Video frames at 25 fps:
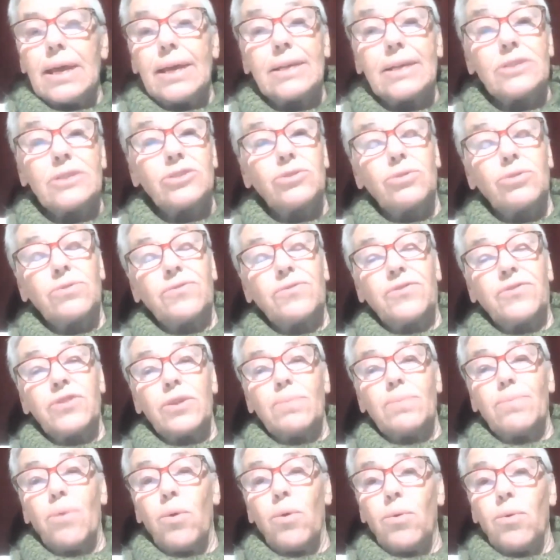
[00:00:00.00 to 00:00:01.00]
He stood for
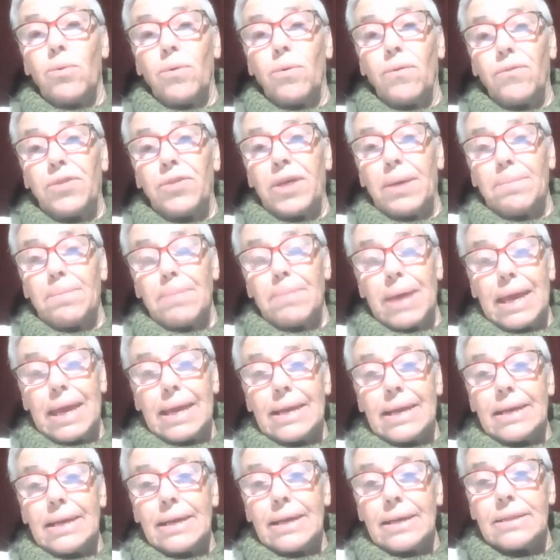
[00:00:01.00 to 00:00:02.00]
the
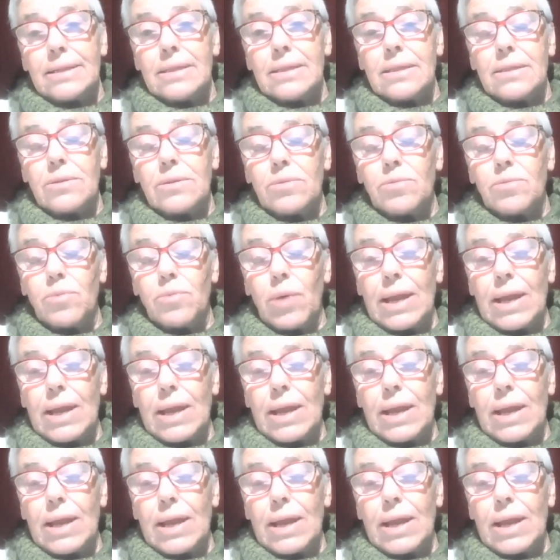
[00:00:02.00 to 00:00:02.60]
mayor in